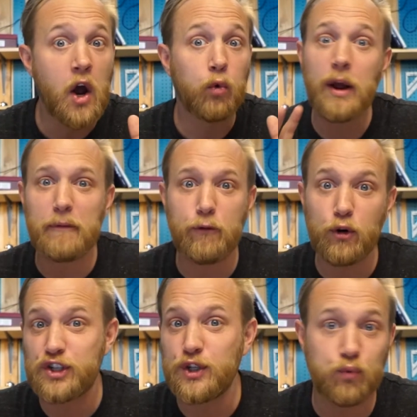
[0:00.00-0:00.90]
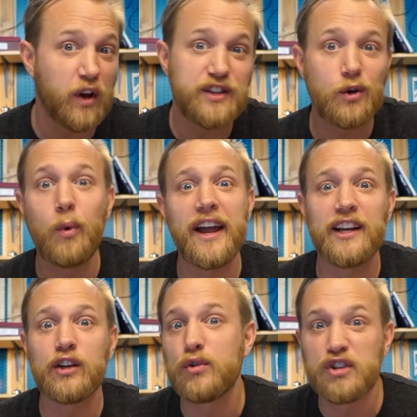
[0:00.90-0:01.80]
right before she runs away
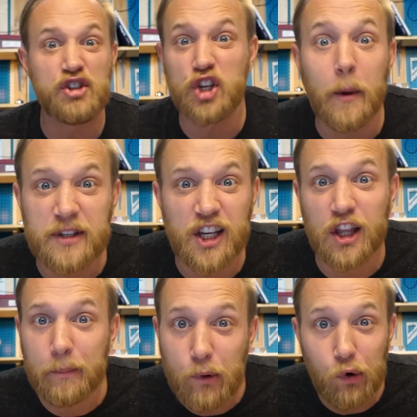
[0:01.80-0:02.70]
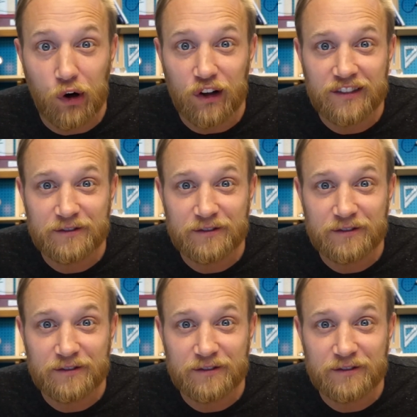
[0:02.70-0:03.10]
and goes and jumps in the pool.